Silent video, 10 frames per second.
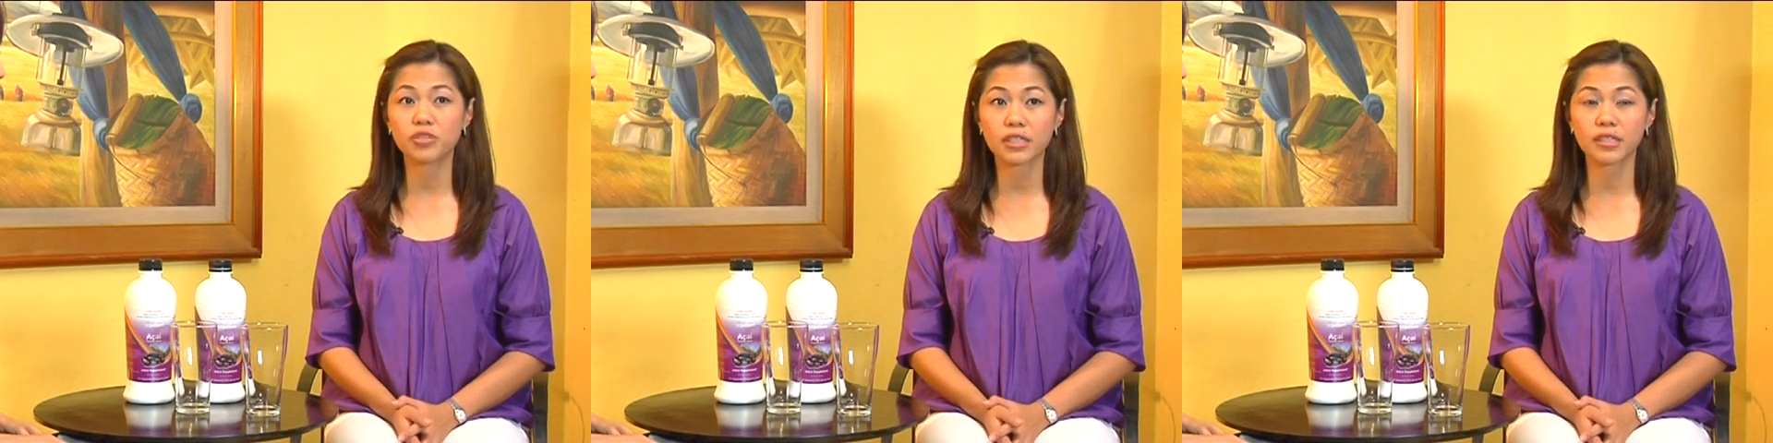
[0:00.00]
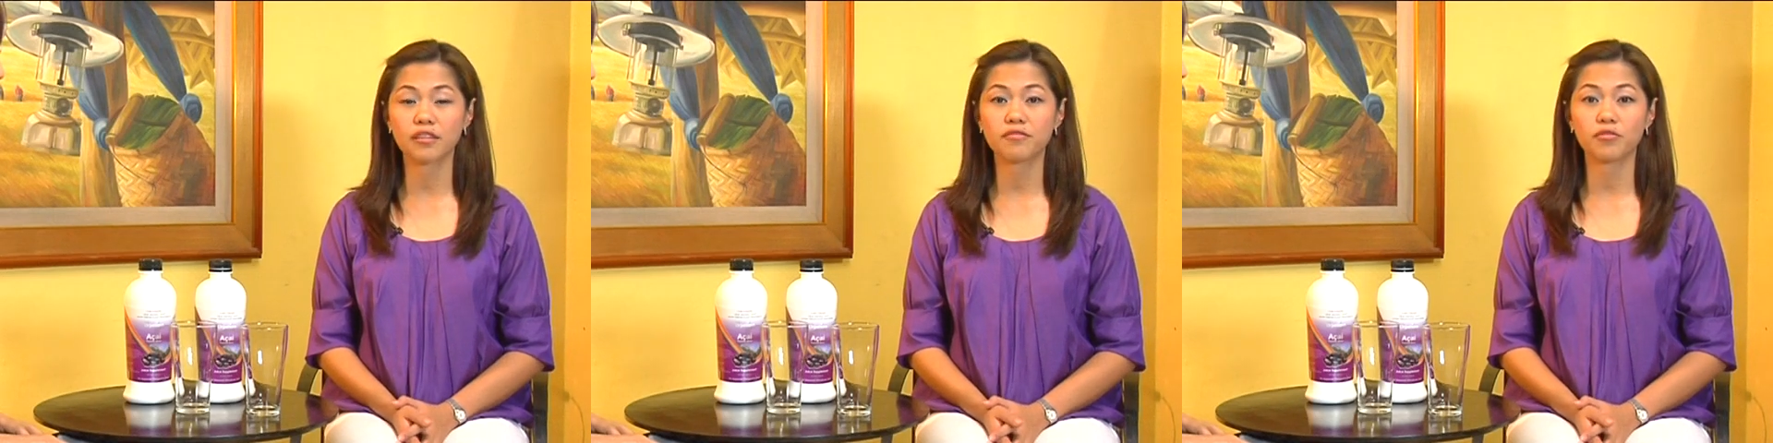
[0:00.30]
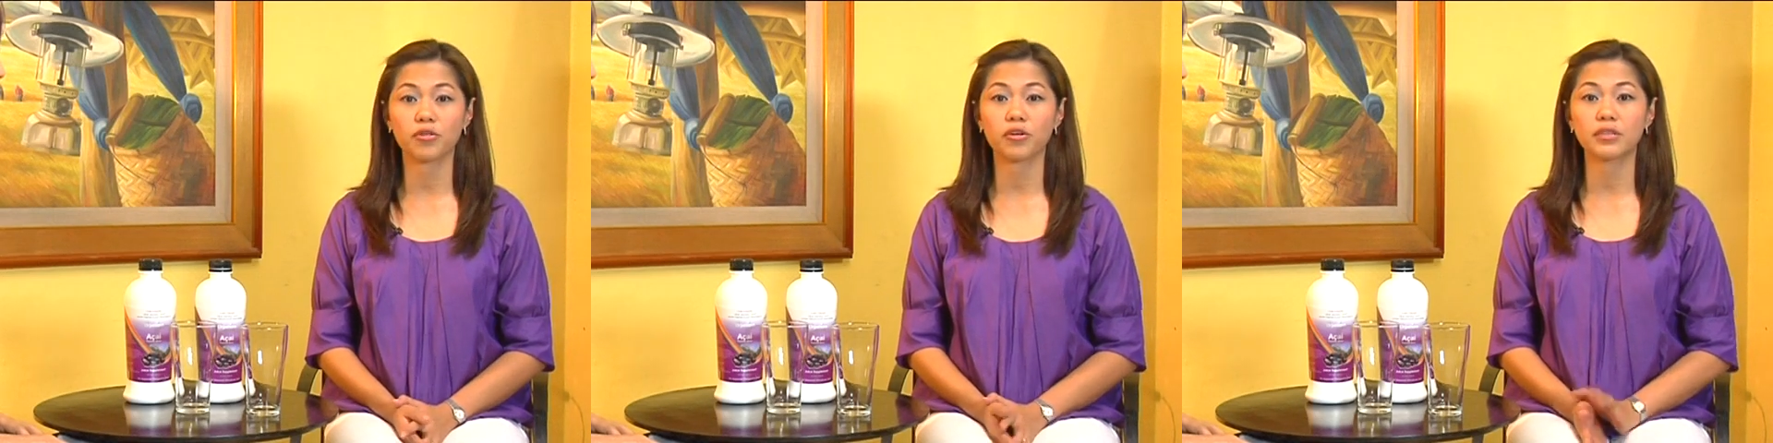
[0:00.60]
Brazil
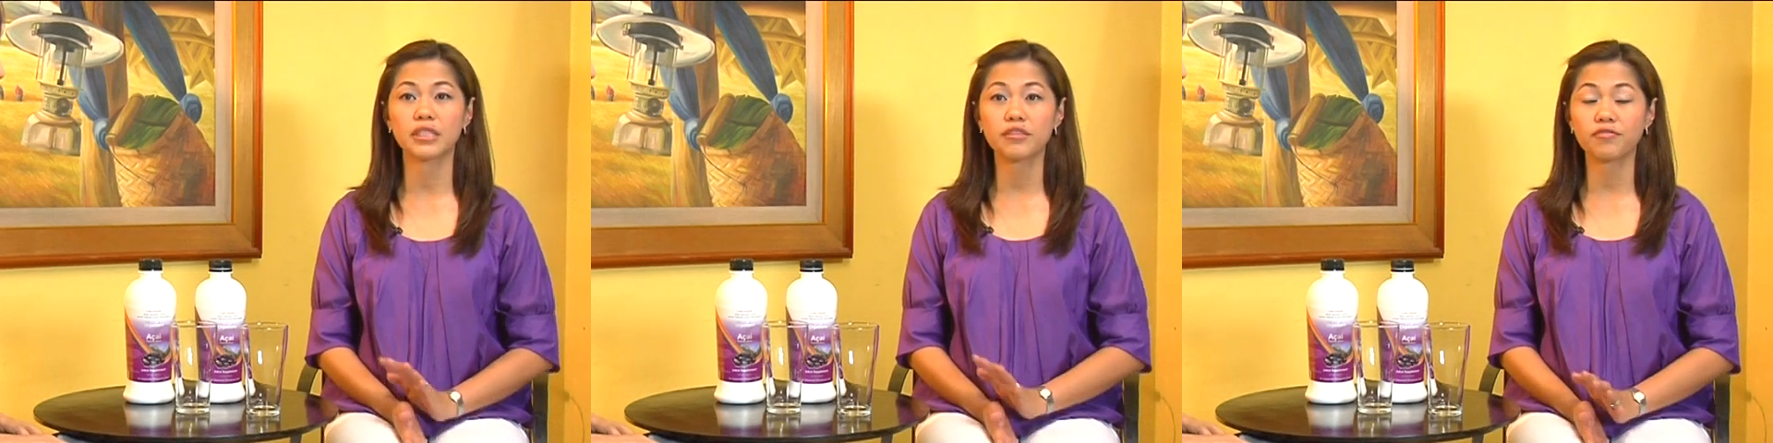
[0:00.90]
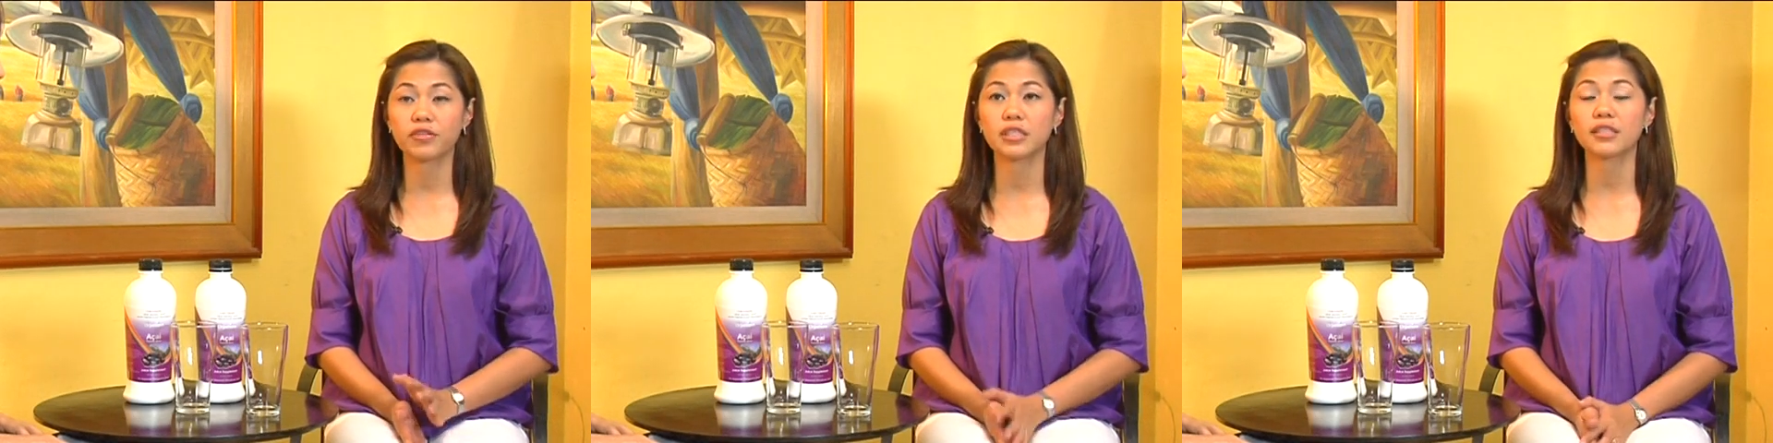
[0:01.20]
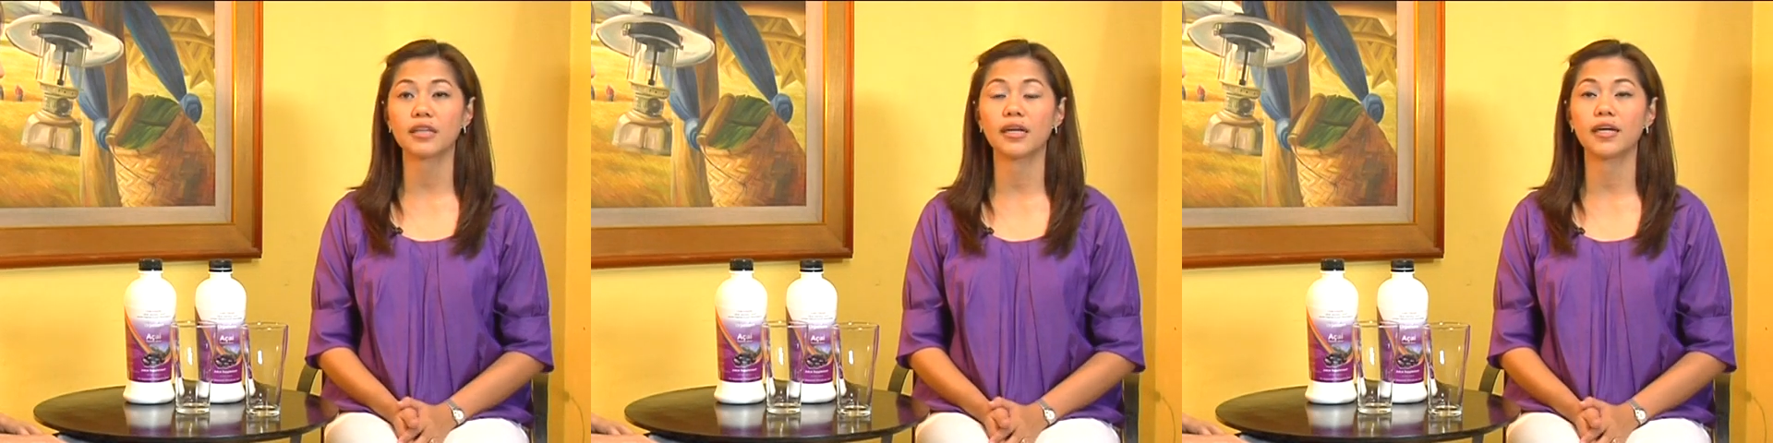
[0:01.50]
for
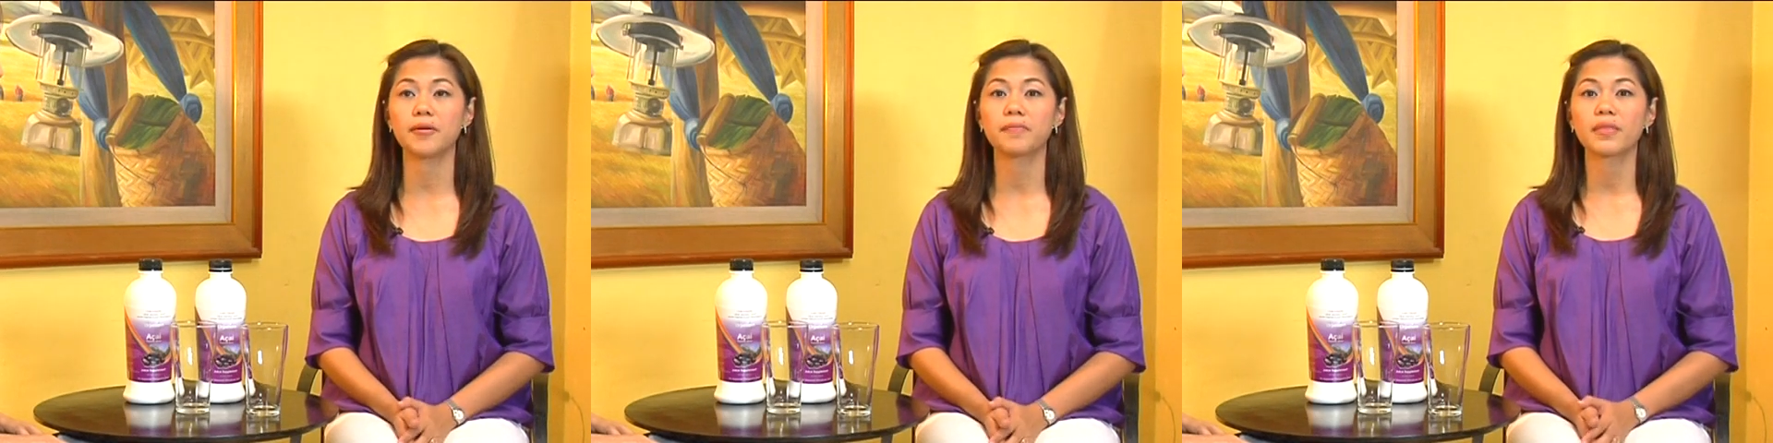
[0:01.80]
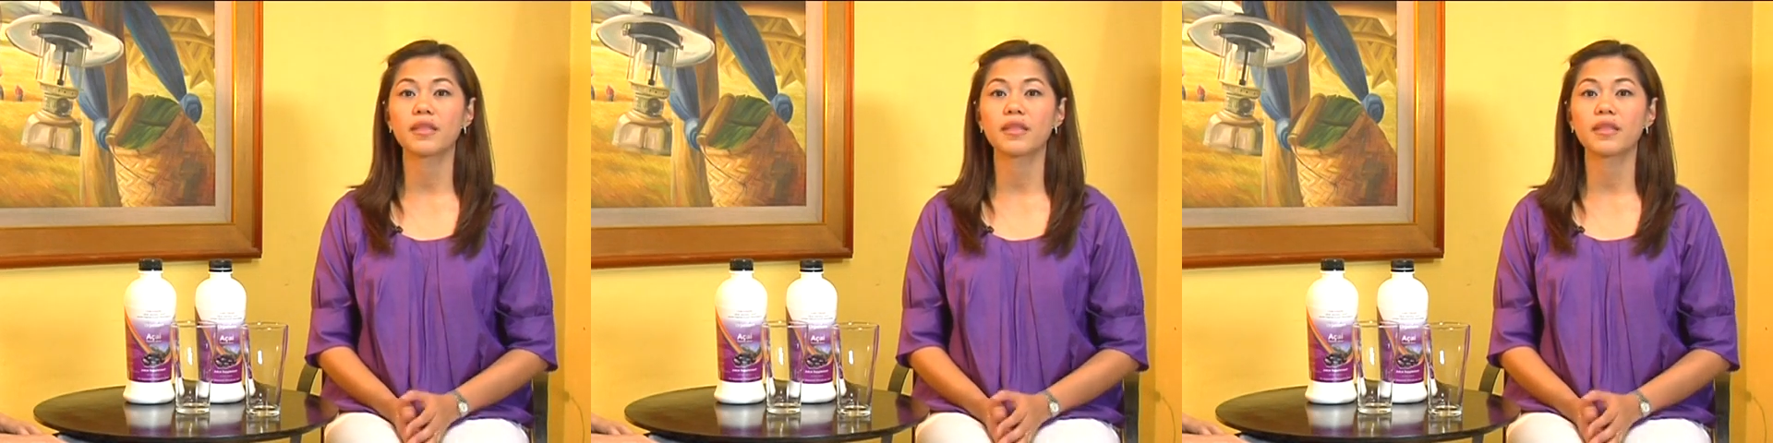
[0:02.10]
different um,